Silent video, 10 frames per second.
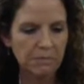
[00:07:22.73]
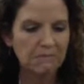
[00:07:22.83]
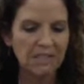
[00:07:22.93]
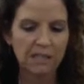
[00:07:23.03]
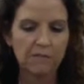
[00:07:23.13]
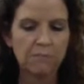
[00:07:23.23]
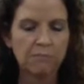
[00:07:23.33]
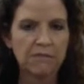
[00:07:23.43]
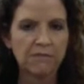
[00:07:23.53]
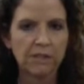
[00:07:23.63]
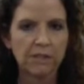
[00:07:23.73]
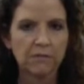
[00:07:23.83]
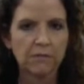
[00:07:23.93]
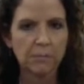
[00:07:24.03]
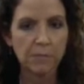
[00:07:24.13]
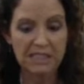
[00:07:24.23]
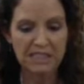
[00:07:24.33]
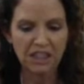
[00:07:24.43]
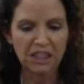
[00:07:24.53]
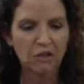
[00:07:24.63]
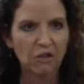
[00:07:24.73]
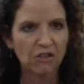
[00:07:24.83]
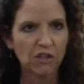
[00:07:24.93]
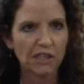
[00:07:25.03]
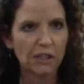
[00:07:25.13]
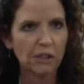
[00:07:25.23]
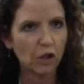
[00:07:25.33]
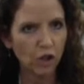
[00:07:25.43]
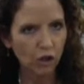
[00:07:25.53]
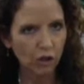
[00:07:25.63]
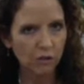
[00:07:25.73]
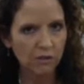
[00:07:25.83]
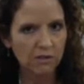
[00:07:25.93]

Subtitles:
kind of effectively pinching or trying to hurt,